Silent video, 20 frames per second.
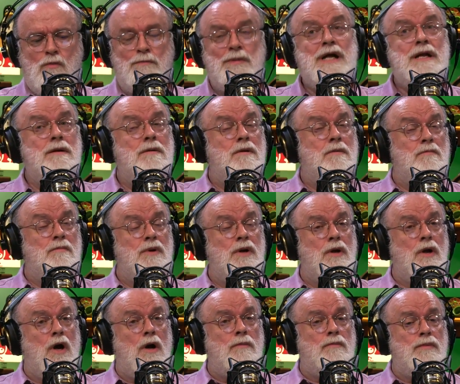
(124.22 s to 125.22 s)
but
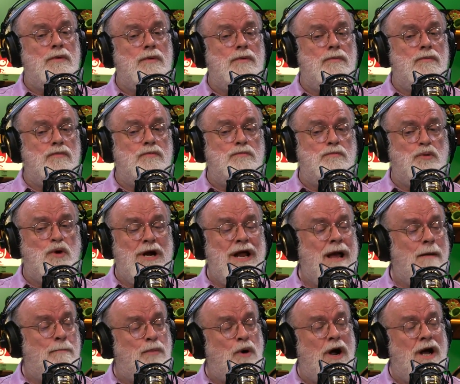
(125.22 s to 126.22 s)
uh,
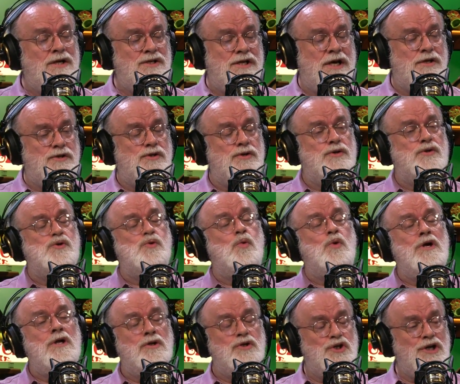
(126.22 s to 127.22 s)
preamp processors
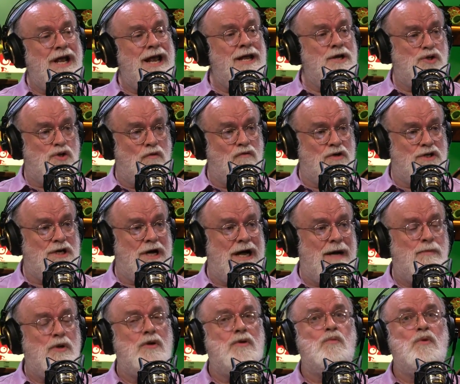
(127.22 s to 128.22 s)
will change over
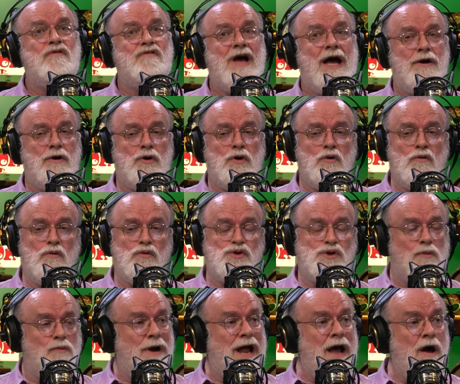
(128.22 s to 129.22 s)
time. we've got new
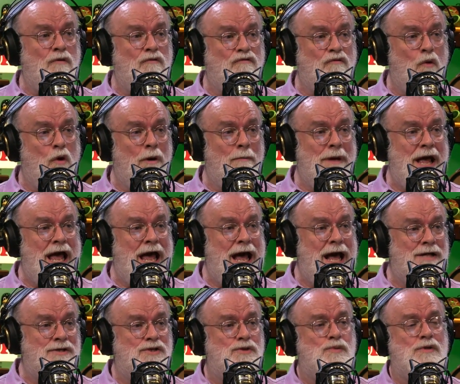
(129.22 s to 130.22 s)
surround
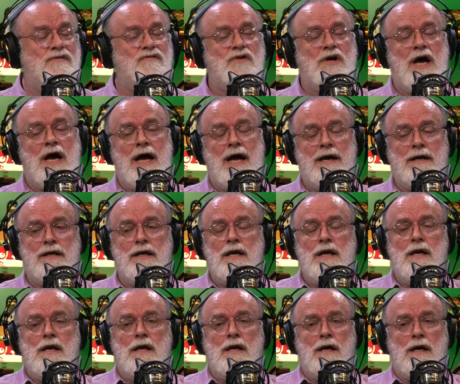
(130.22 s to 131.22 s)
formats. We've got
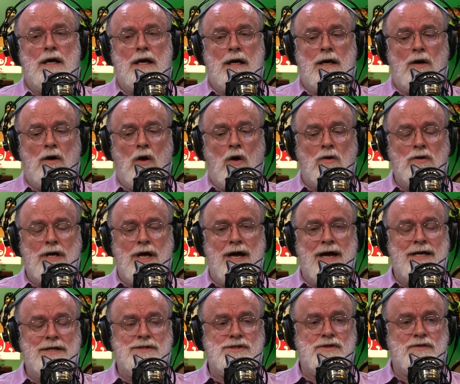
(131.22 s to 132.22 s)
uh, all
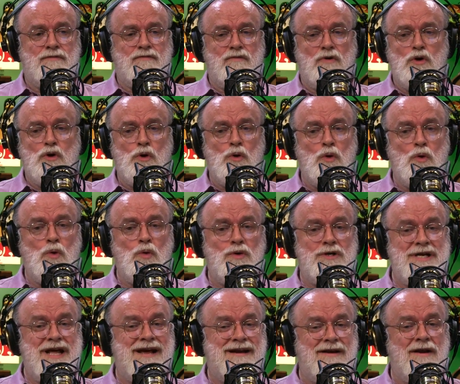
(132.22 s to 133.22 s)
kinds of new
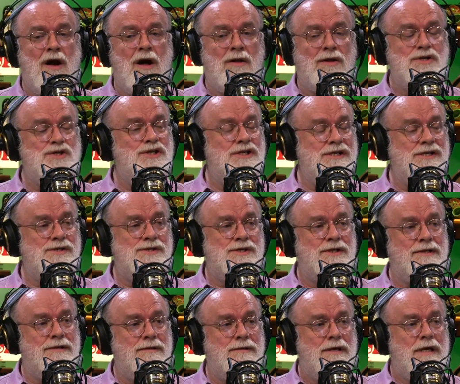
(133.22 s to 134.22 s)
technologies
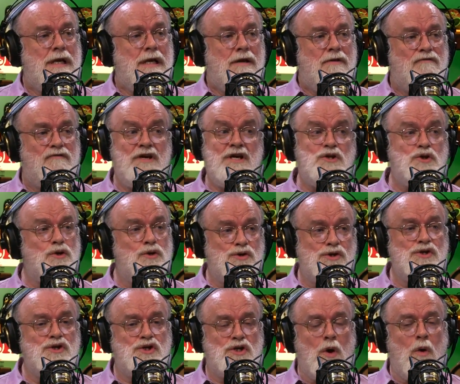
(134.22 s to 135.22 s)
and features
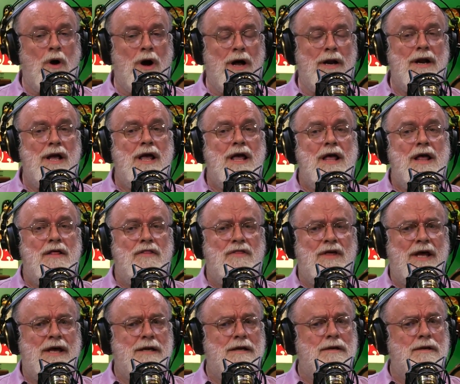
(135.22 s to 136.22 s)
and so on
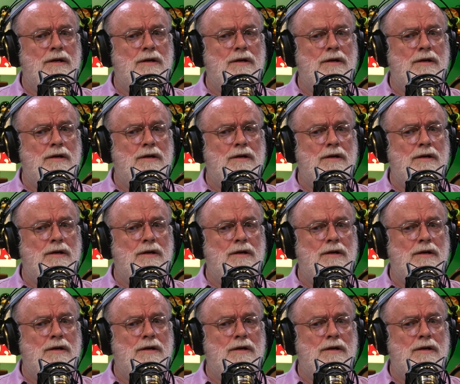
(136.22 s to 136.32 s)
that